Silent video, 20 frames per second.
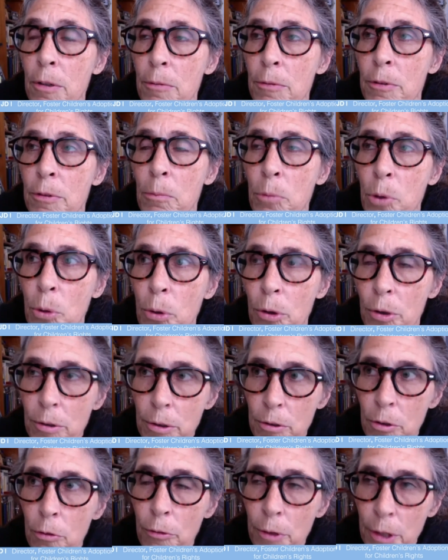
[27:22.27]
more
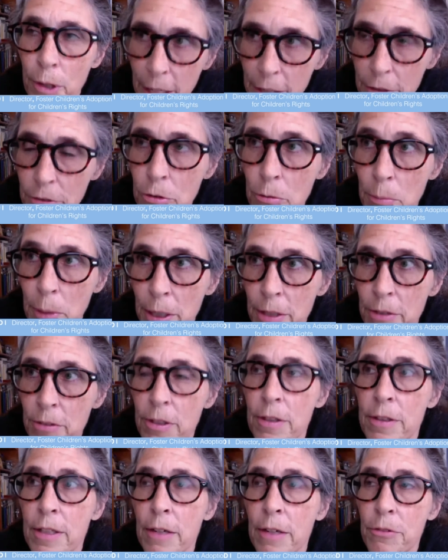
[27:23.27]
over the last 2 months that
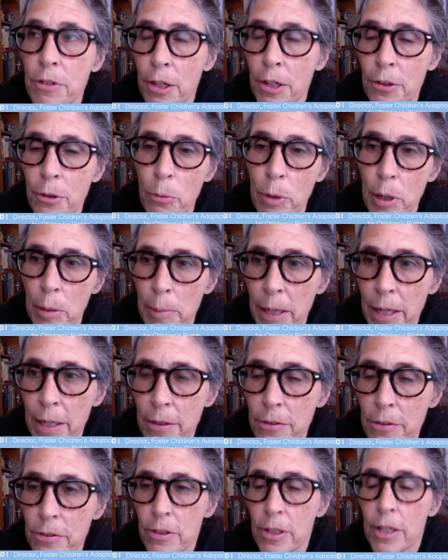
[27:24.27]
they've done the
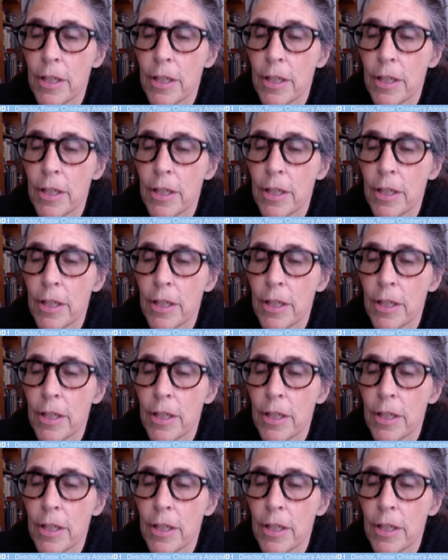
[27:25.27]
WebEx,